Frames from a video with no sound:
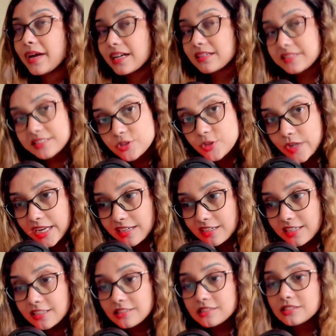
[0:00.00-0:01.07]
in
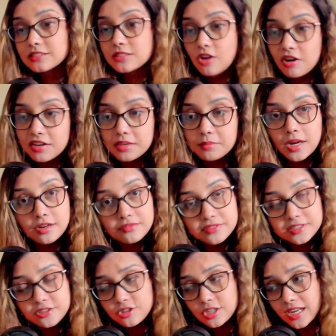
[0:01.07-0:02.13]
training. The dog came out of his
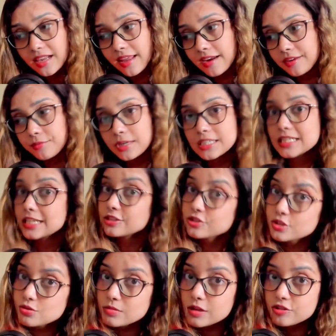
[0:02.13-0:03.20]
shell and he went
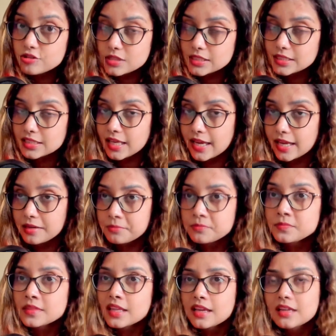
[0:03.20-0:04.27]
into his shell again.
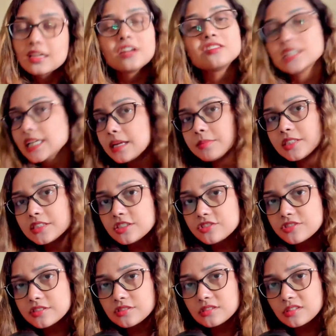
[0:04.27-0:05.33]
Now, rehabilitation
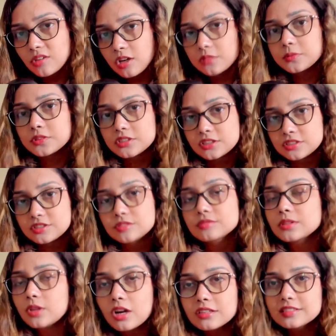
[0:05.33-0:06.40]
is a long process. You
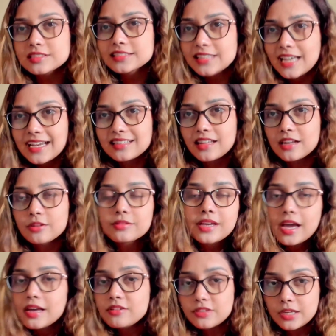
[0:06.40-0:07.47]
cannot decide that, okay,
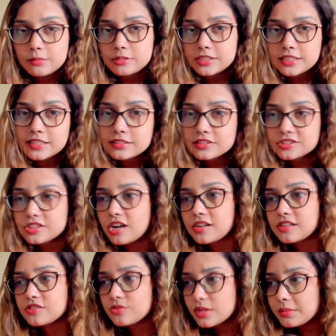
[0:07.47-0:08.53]
I'll rehabilitate this dog
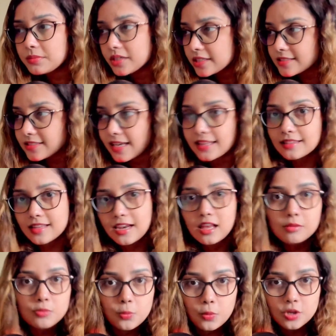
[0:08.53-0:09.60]
in 3 months and then I'll
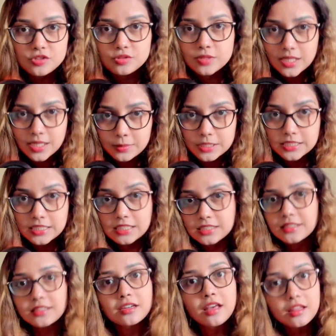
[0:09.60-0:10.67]
move on to rehabilitating
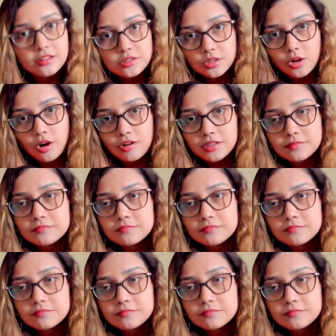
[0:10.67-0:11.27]
another dog.